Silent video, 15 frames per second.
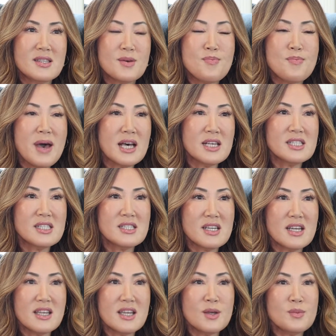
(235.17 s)
the
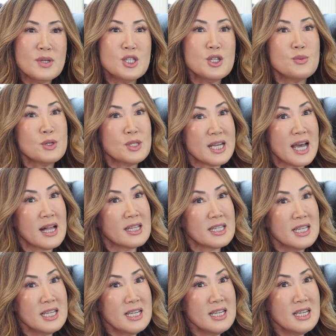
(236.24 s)
best imaging
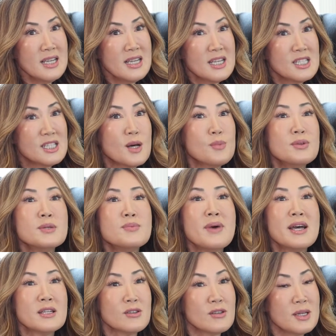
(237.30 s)
modality,
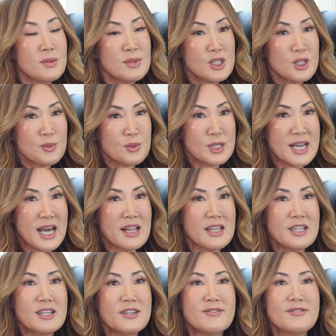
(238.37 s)
supplemental imaging
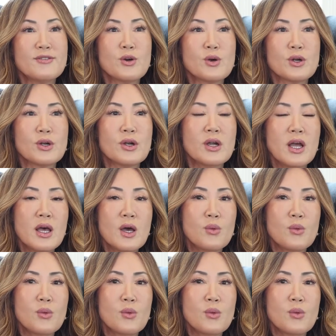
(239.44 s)
modality for